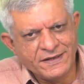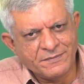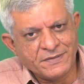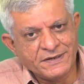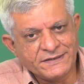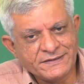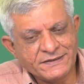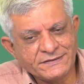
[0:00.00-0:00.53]

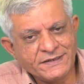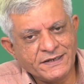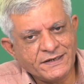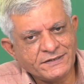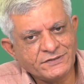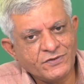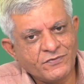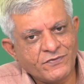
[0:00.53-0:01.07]
But essentially it
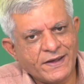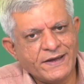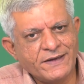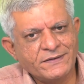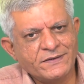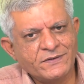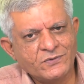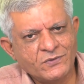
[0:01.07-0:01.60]
has to
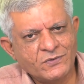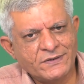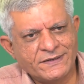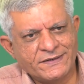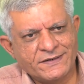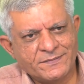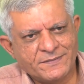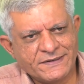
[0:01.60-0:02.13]
find the rule
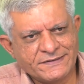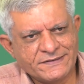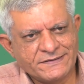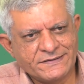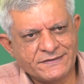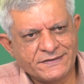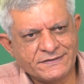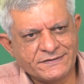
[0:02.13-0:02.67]
that it
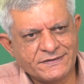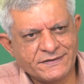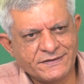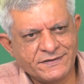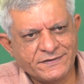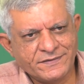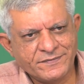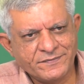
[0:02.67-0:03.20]
matches essentially.
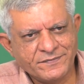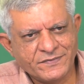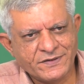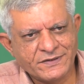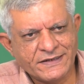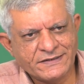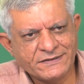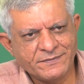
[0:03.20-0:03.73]

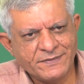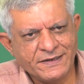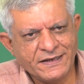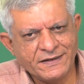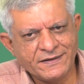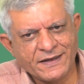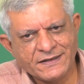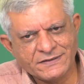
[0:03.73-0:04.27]
That is the
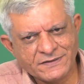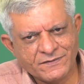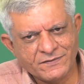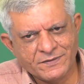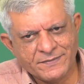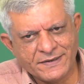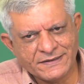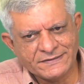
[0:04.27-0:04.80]
main task of
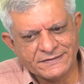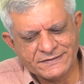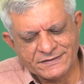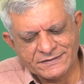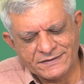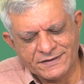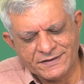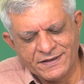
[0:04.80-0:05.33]
the match
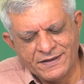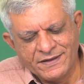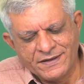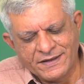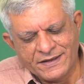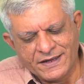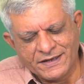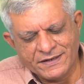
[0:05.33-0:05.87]
essentially,
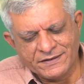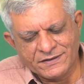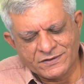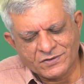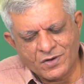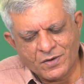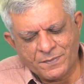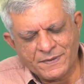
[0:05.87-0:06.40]
and the
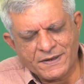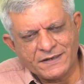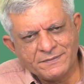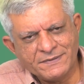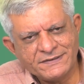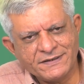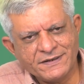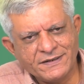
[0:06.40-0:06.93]
top part
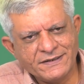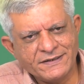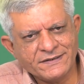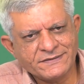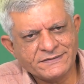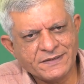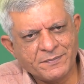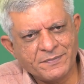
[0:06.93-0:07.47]
basically
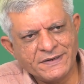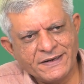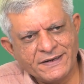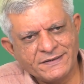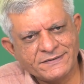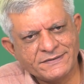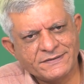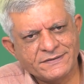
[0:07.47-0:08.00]

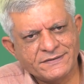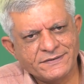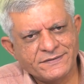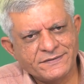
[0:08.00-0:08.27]
separates